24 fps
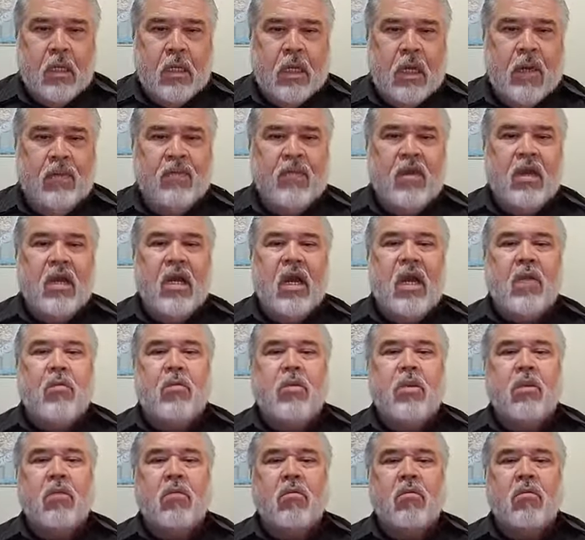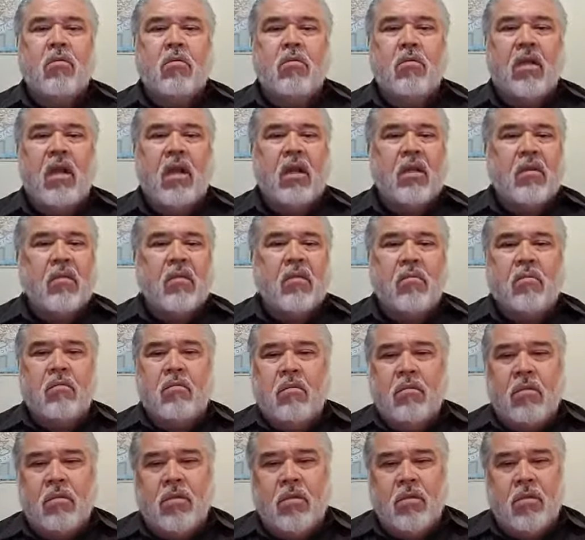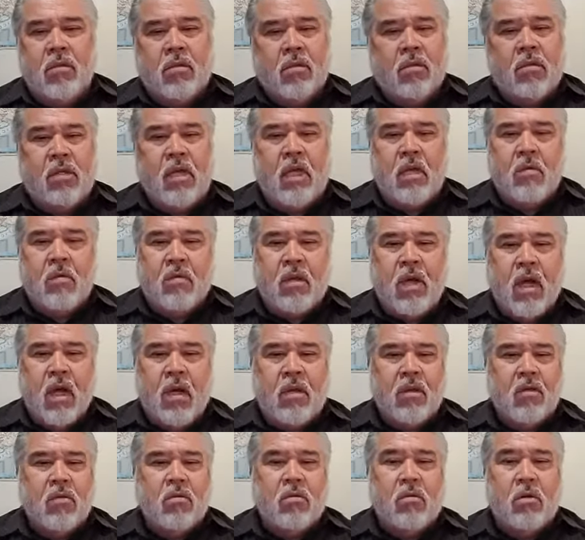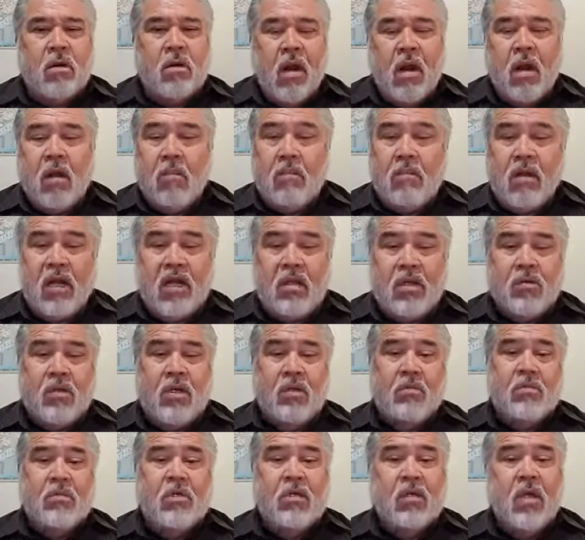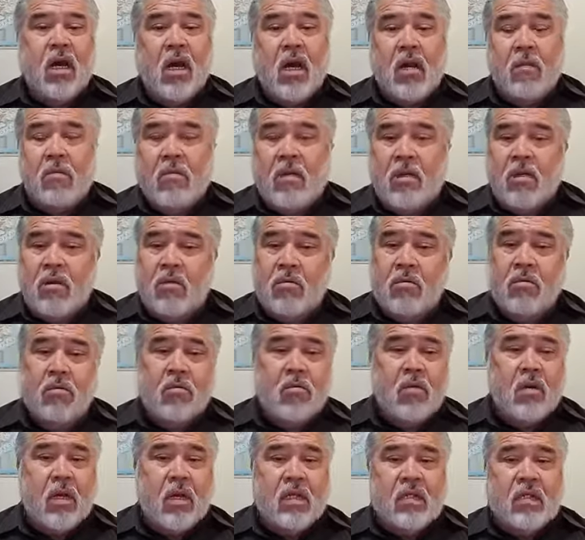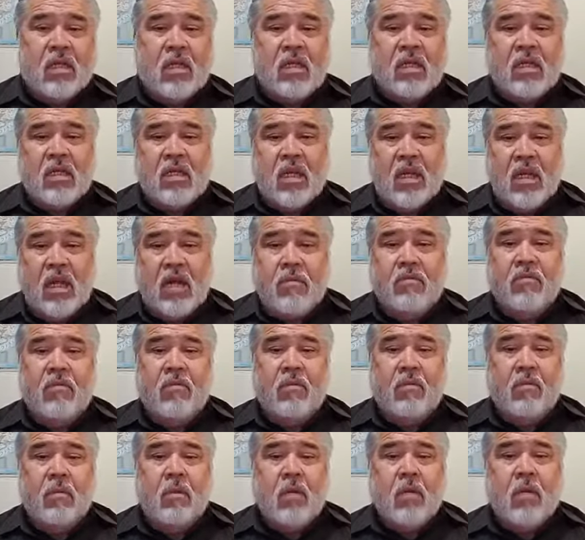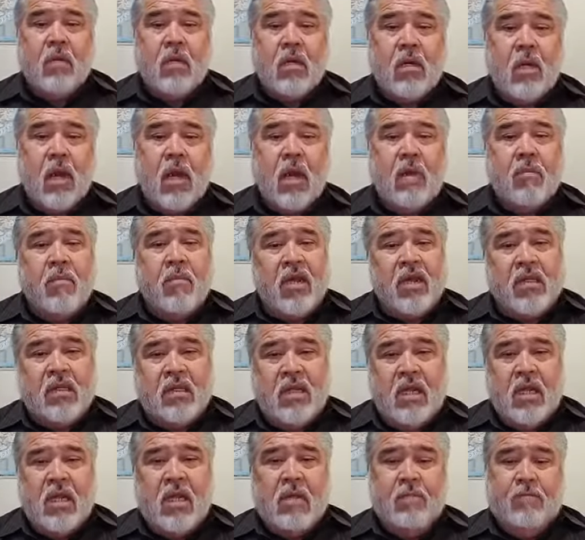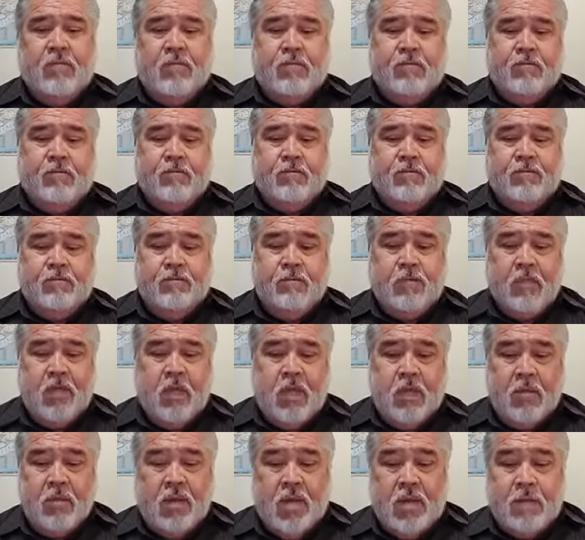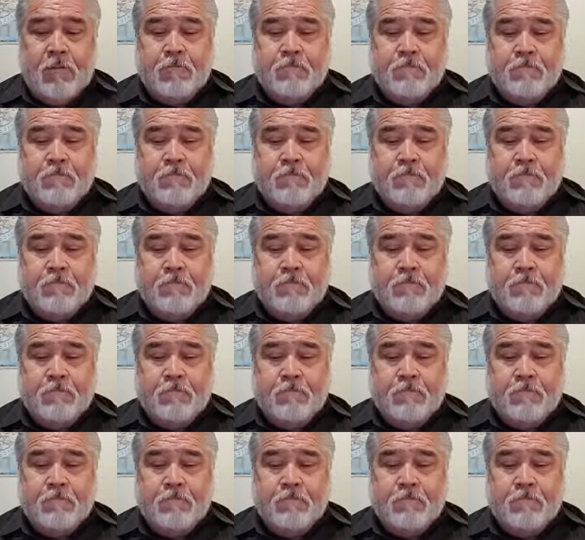every night when you go to bed, you you tell him, God, you know, guard my dreams, God, my, you know, as I sleep, guard my sleep. Amen.